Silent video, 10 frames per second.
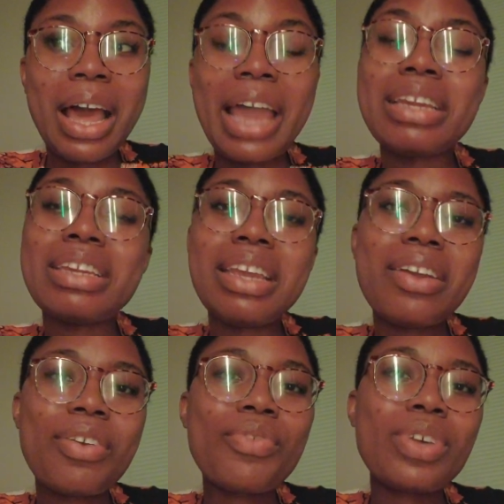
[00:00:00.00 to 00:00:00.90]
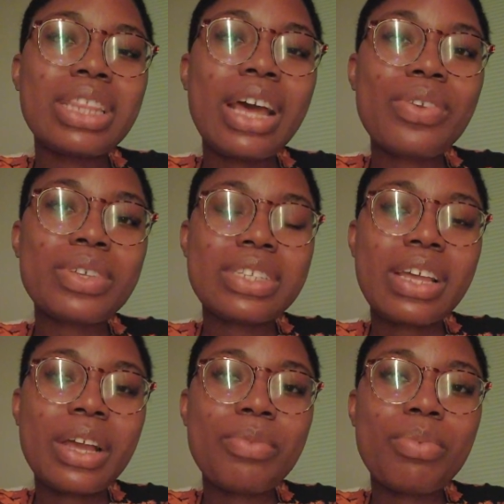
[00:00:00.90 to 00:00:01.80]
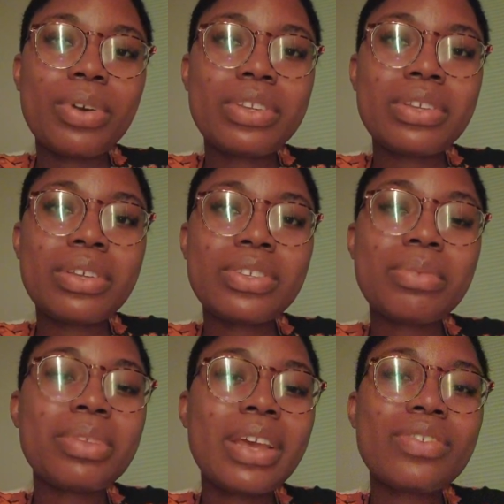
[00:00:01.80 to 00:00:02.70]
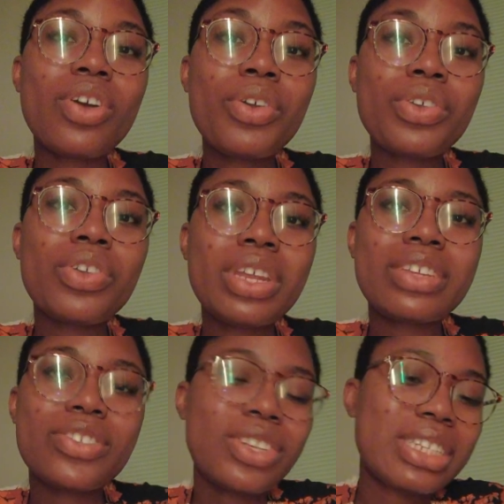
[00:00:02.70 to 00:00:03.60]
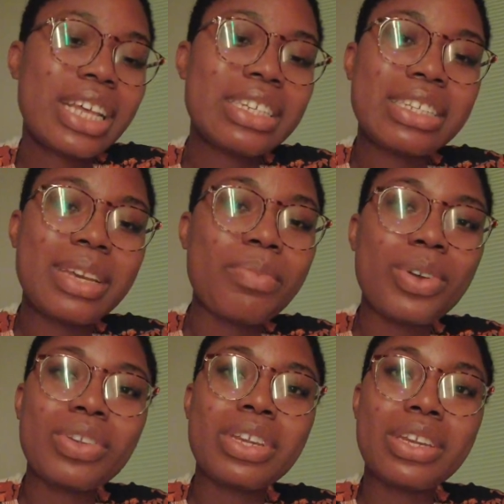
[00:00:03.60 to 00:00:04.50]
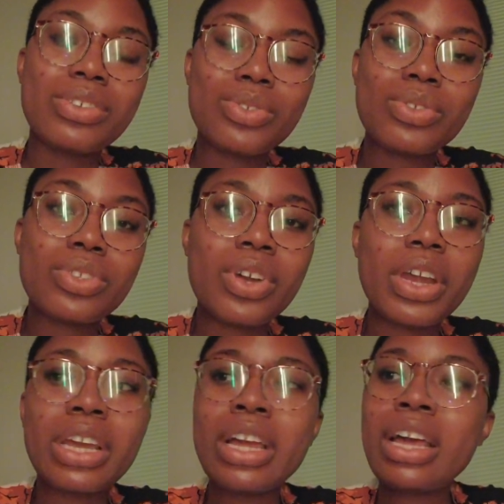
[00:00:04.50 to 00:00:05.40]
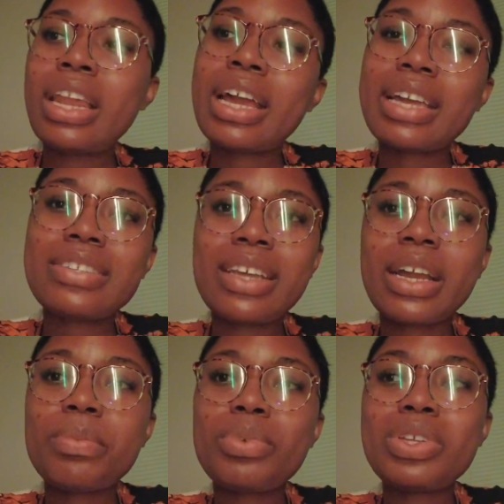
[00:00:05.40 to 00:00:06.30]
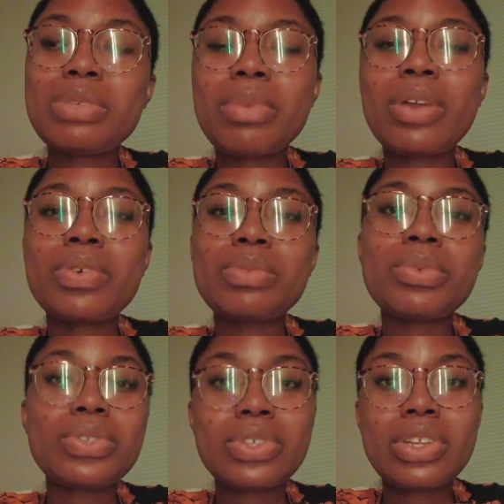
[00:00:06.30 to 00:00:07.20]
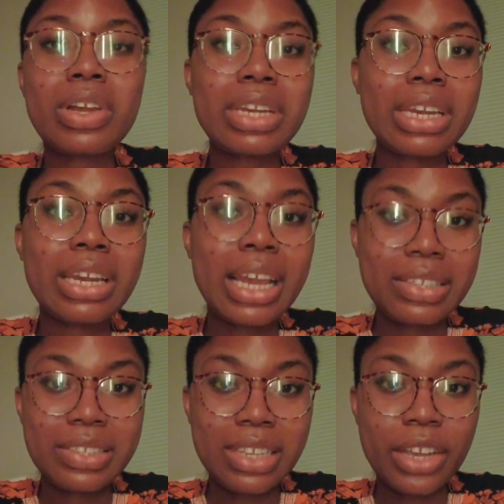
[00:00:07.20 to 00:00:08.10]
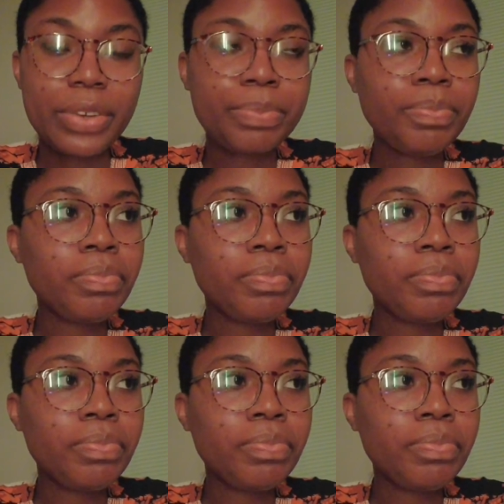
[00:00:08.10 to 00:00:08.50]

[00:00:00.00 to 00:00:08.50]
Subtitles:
idea of what that looks like. But sometimes all you need is just that step. All you need is to start. Like I said, Capri Inspired was supposed to start next year.